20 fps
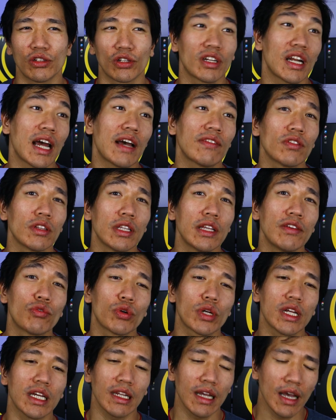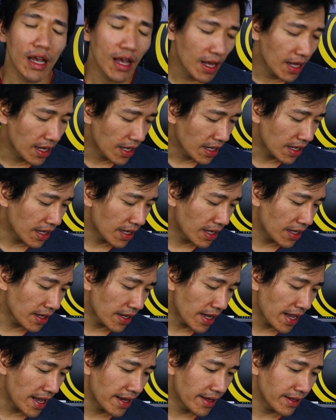You're gonna have to live with it.
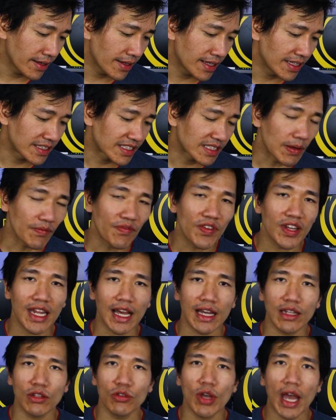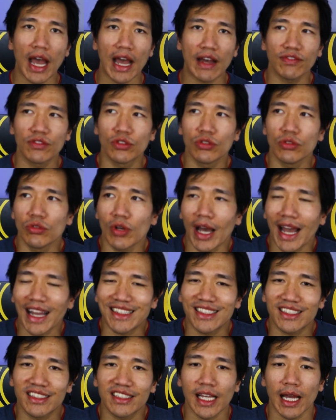Uh, and it's something that you have to
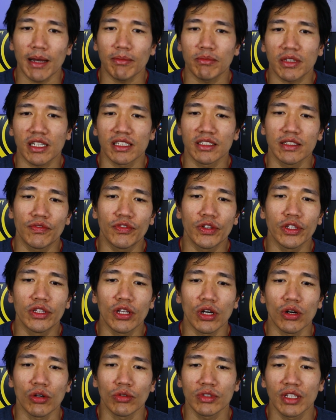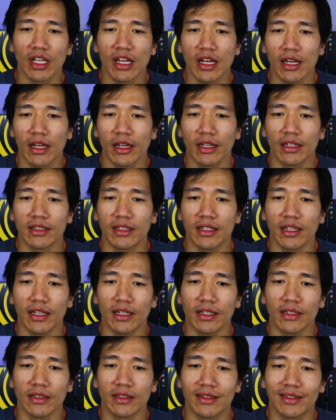accept because if you don't,
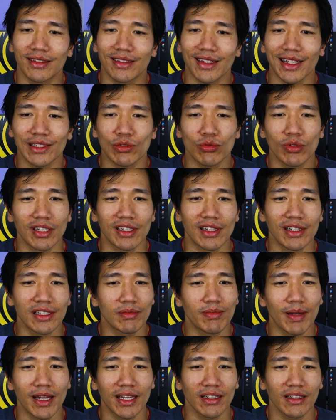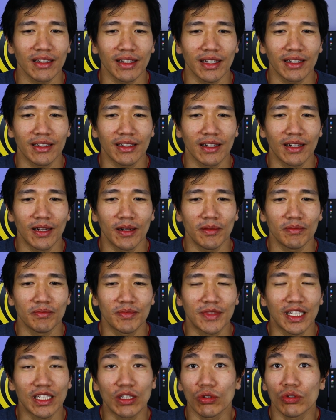then that's what it is, man. Like,
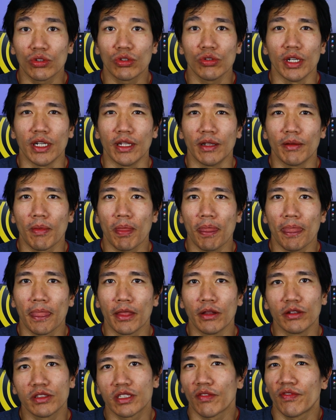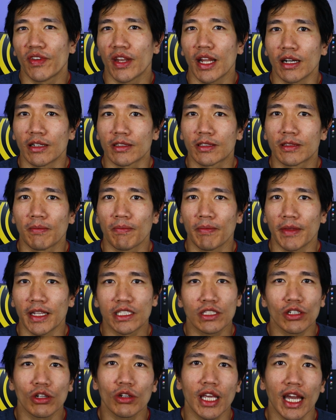um, then don't do it. Do something else.
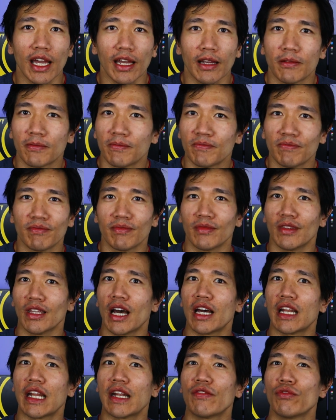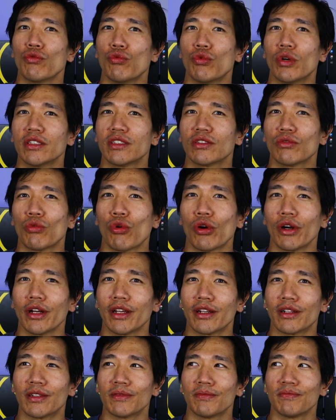It's okay. Not everyone's a
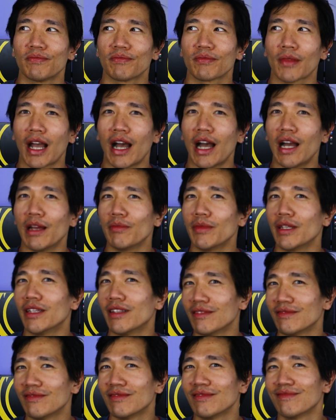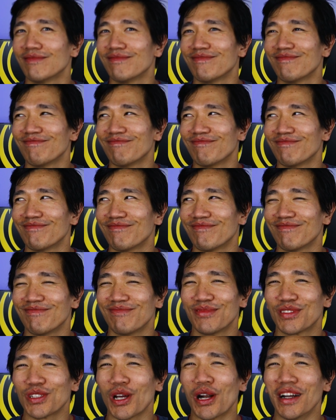warrior. I mean,
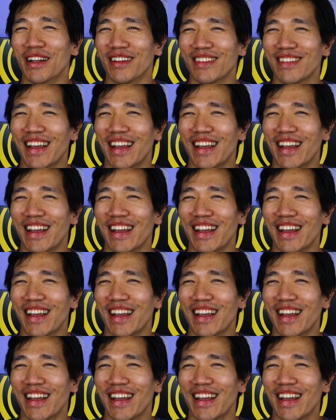sorry.